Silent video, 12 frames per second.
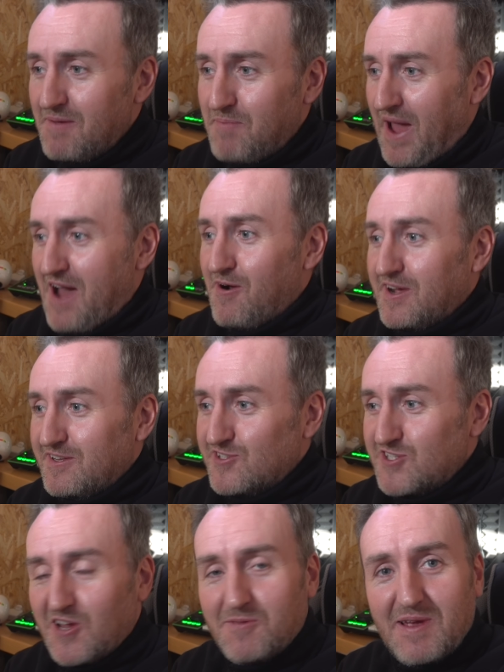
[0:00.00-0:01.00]

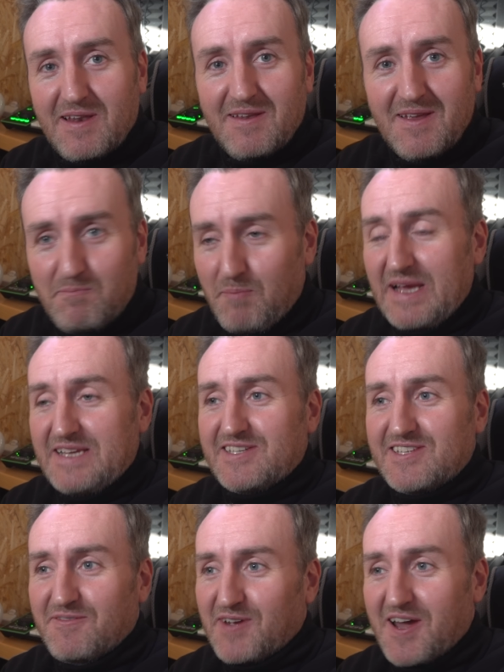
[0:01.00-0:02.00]
power-consuming beast of a